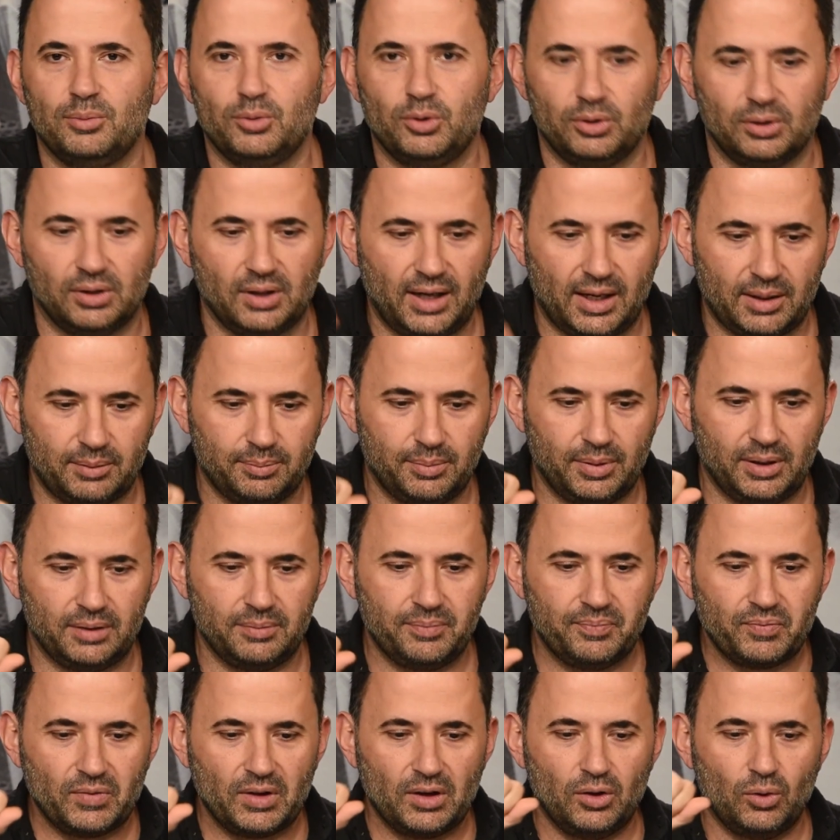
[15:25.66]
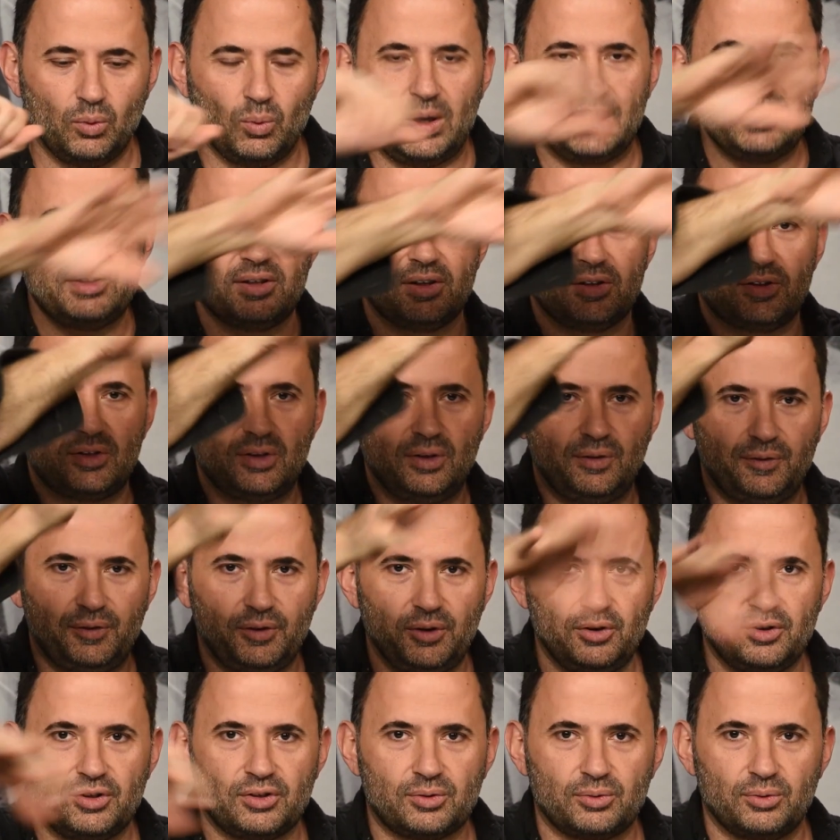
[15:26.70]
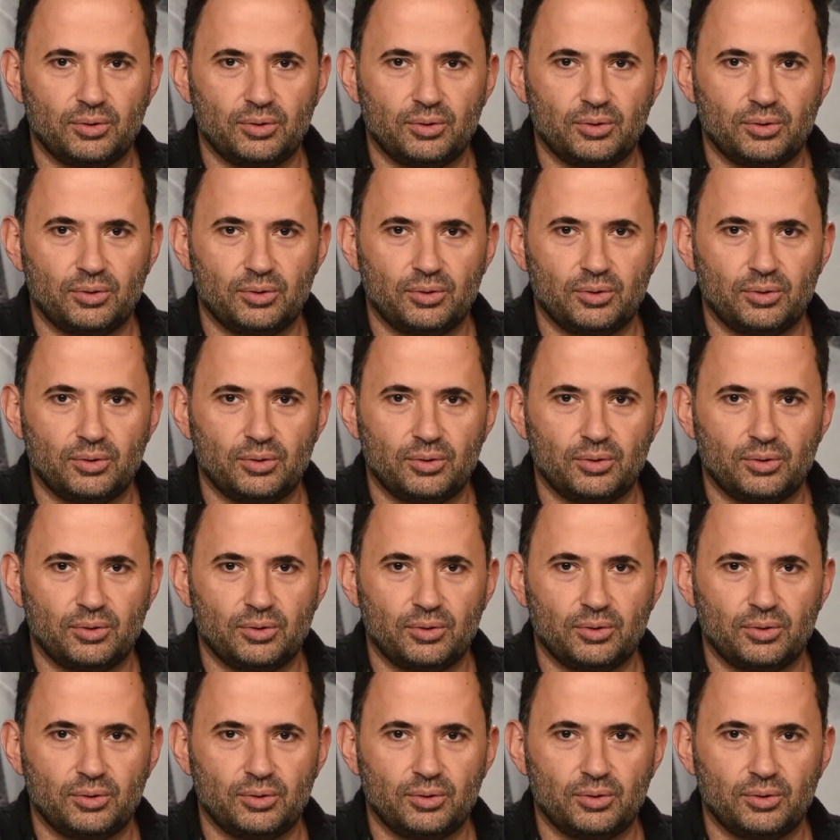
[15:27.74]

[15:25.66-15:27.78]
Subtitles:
or moonlight, but once it's diffused